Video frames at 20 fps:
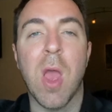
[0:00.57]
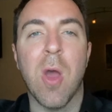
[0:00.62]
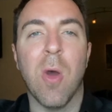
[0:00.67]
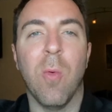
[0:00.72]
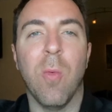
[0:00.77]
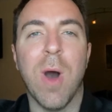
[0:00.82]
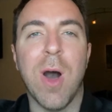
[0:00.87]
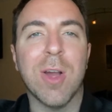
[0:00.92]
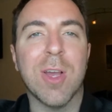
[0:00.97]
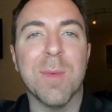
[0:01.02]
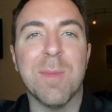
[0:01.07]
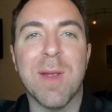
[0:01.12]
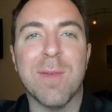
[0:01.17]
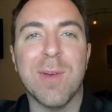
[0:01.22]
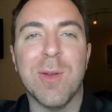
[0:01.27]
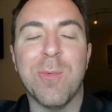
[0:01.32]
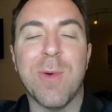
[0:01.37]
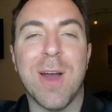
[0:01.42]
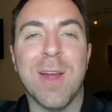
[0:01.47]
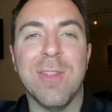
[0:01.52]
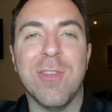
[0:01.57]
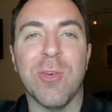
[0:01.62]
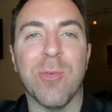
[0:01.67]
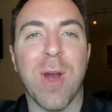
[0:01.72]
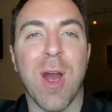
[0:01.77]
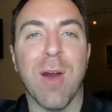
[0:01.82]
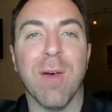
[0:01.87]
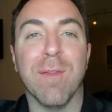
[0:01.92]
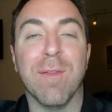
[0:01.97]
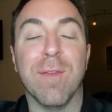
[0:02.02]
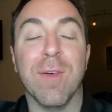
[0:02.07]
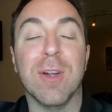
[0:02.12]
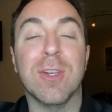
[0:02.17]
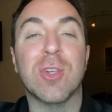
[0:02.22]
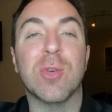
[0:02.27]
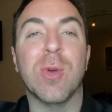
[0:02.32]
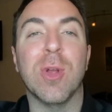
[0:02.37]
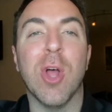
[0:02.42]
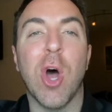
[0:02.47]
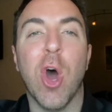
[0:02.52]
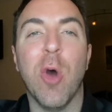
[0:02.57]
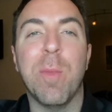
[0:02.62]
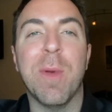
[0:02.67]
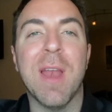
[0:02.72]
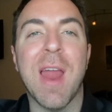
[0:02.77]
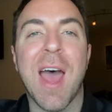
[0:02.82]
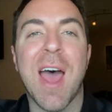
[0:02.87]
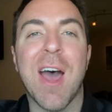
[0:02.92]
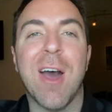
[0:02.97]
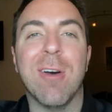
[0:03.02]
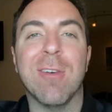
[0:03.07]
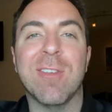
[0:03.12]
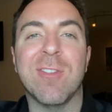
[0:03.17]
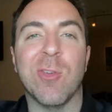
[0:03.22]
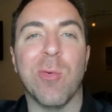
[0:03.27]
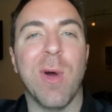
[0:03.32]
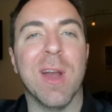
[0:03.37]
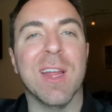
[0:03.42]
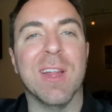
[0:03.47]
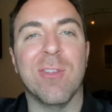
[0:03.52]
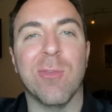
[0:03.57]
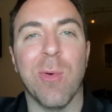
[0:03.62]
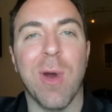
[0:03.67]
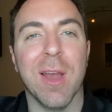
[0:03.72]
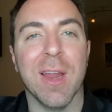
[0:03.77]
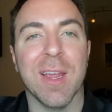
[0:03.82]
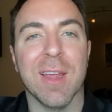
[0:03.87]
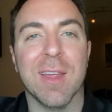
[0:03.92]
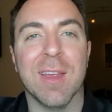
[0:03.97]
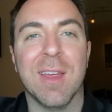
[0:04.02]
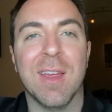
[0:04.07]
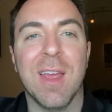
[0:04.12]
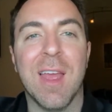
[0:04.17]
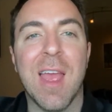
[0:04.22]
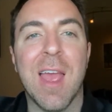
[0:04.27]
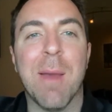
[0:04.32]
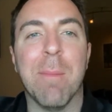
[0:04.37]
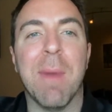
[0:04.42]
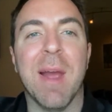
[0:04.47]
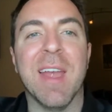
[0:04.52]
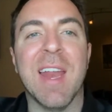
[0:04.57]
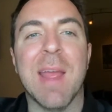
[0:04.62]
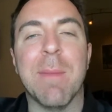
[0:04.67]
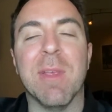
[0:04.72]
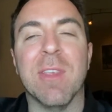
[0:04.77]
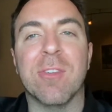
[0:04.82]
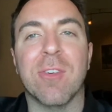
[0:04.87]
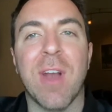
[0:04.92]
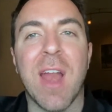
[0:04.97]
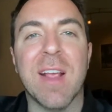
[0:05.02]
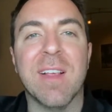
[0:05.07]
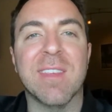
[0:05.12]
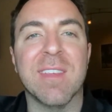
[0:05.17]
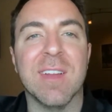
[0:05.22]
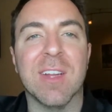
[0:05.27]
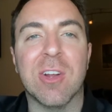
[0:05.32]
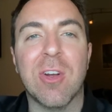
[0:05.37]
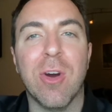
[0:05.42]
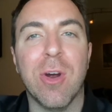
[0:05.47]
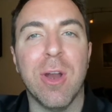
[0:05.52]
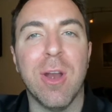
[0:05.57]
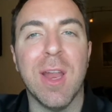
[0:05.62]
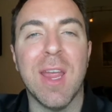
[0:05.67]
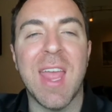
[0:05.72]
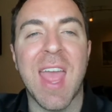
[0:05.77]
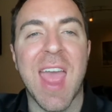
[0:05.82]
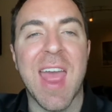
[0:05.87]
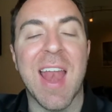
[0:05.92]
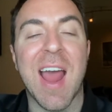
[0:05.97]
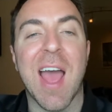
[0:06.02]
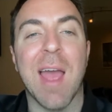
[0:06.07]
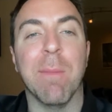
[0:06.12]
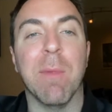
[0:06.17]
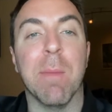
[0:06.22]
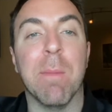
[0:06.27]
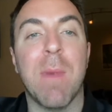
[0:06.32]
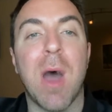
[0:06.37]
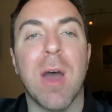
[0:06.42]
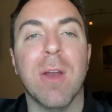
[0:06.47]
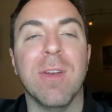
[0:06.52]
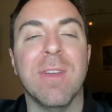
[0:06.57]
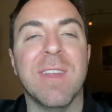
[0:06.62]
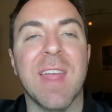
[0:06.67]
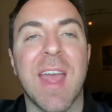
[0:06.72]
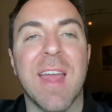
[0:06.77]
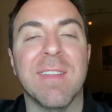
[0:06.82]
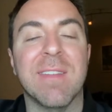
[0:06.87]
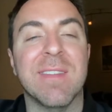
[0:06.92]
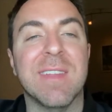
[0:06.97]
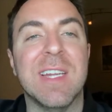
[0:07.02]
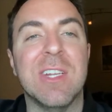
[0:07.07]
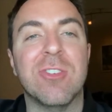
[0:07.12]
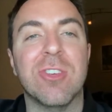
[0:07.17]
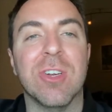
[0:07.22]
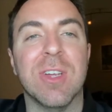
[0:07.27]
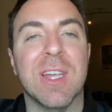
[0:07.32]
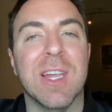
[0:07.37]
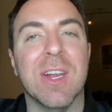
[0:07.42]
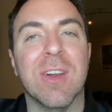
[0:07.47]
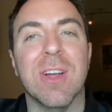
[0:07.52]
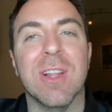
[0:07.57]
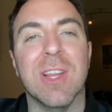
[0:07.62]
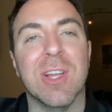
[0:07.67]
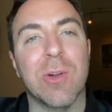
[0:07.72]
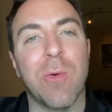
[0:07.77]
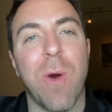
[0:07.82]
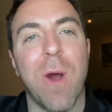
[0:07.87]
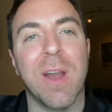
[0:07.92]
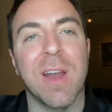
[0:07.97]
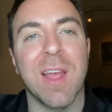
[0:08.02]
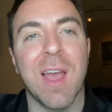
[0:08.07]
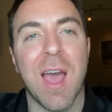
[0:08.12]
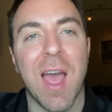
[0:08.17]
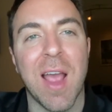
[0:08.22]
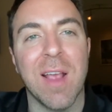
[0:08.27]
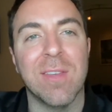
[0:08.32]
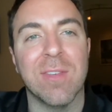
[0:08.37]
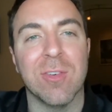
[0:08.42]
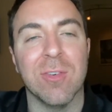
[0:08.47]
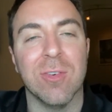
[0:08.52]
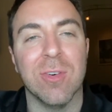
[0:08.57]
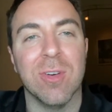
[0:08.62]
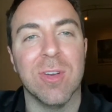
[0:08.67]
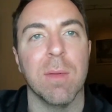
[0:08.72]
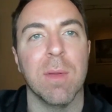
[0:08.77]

Welcome, everyone, to our virtual open house 2020. My name is Greg Sinicori, and I am a modern dance teacher here at LaGuardia High School.